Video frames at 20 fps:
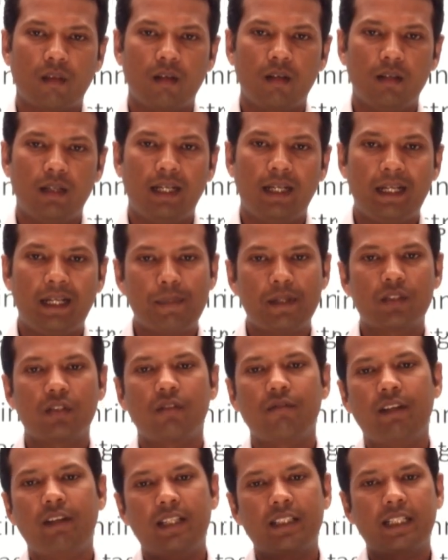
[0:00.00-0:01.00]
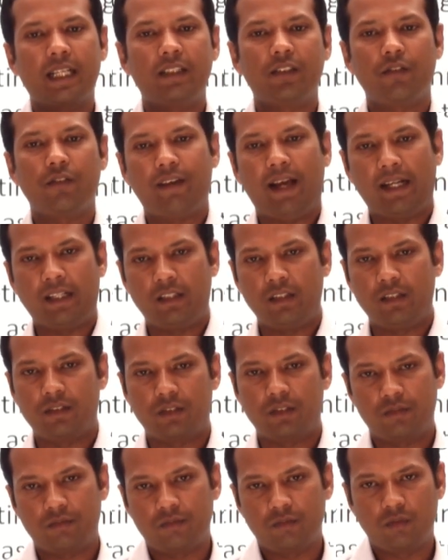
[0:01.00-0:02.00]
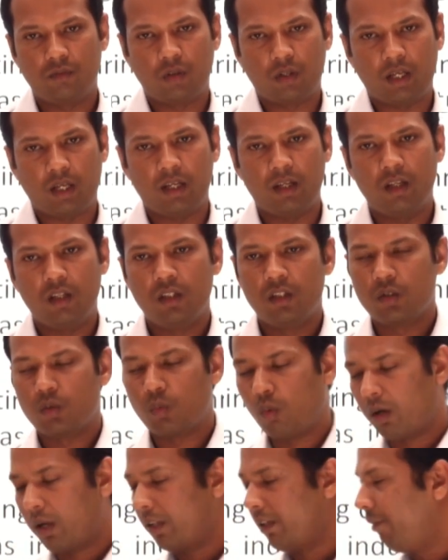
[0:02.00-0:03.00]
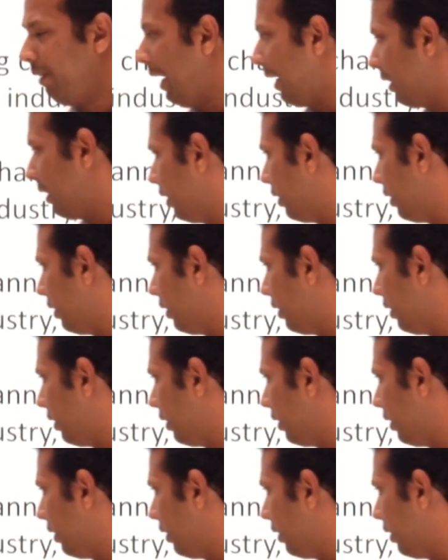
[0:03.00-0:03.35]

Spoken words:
It depends on various kinds of factors. Okay, so what are the factors?